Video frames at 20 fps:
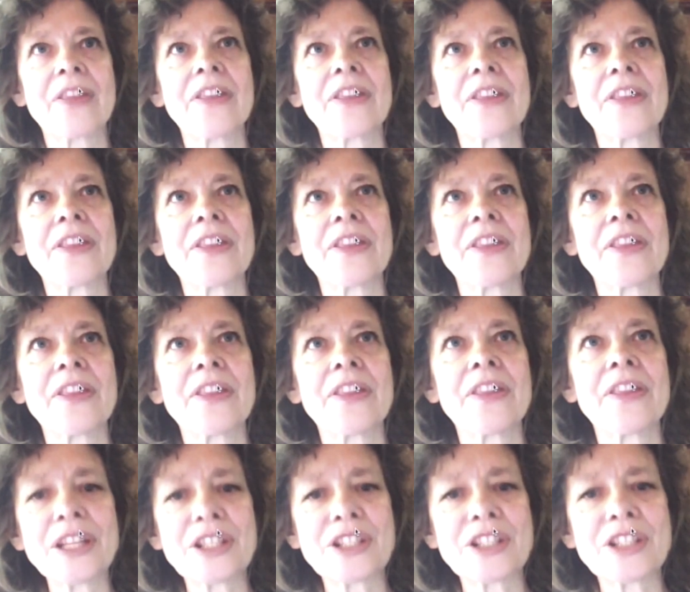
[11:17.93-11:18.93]
The new
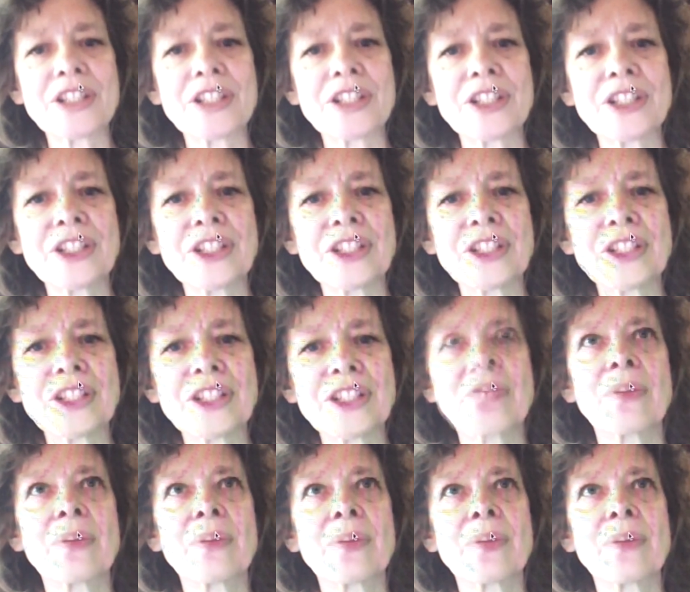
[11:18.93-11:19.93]
question comes from
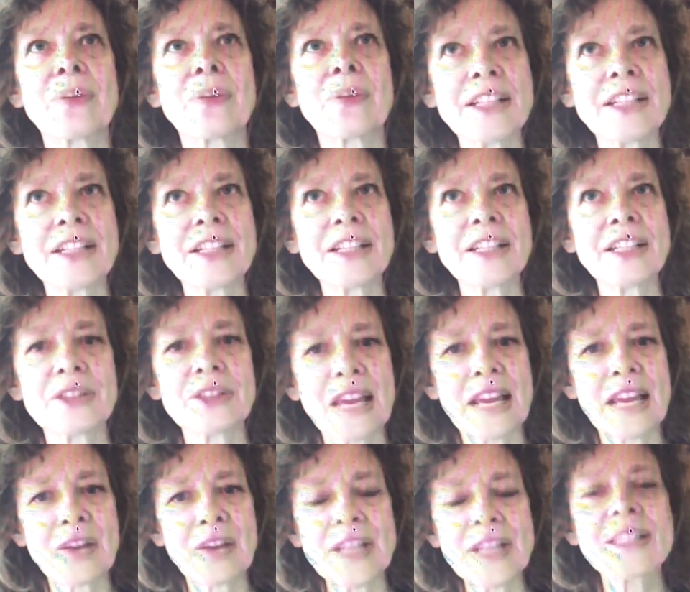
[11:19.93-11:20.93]
trying to understand
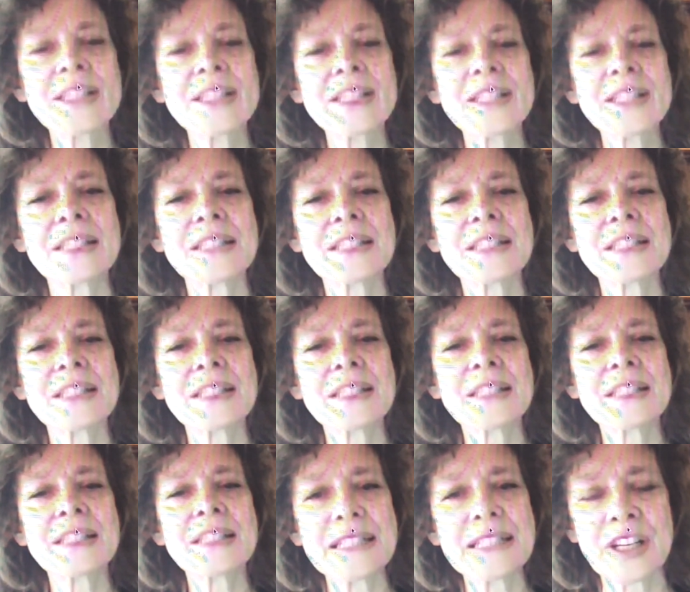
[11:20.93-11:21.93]
what is his
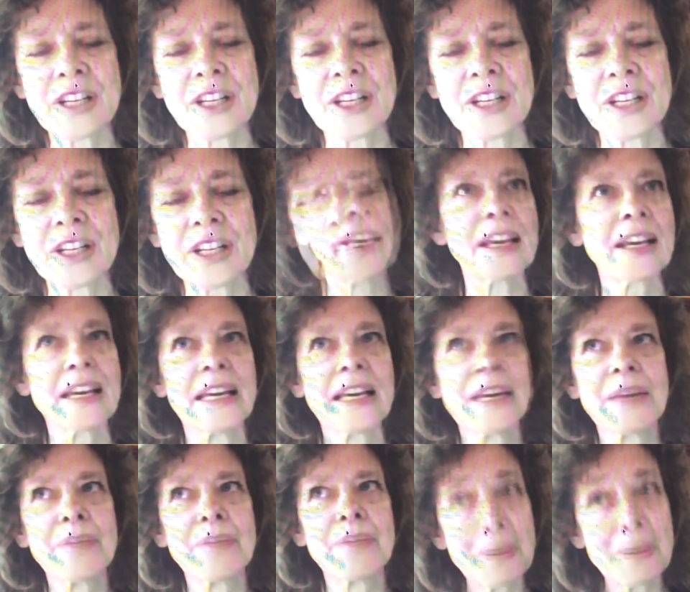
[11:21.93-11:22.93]
intention and thinking
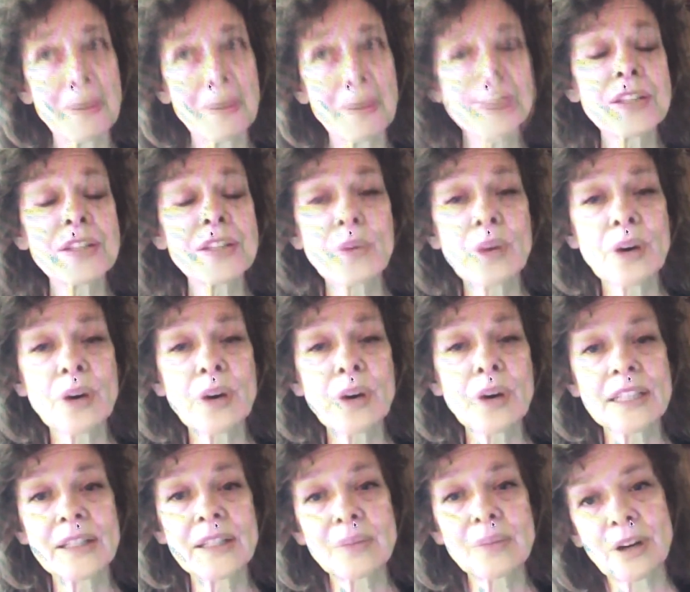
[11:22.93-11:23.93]
maybe this will work a
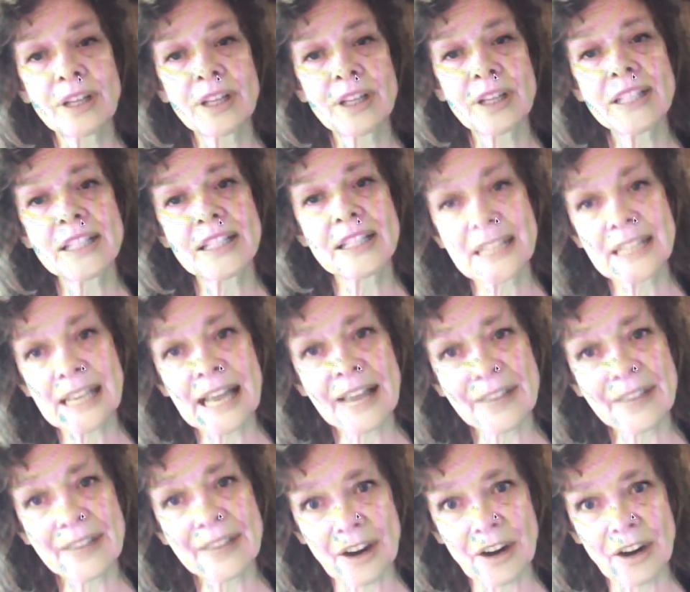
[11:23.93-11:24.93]
little more easily to
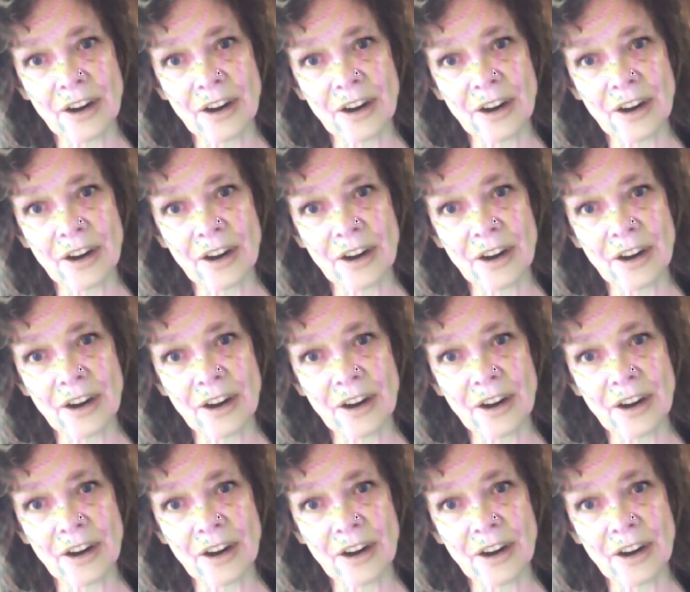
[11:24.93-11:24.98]
get there.